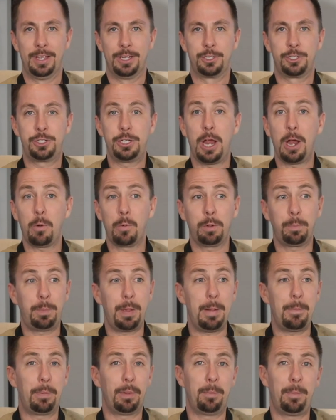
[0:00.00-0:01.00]
Share with
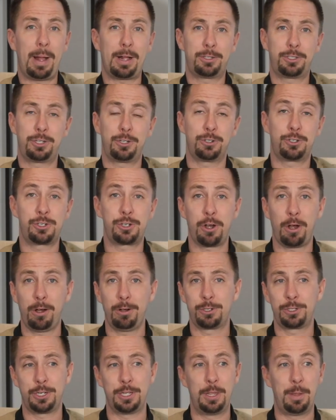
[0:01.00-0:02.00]
people about your
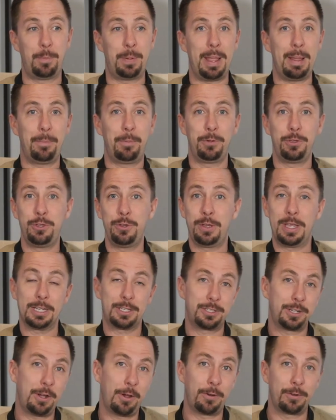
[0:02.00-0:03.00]
church and the people you get
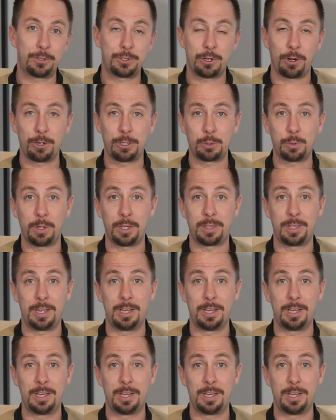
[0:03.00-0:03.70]
to go to church with,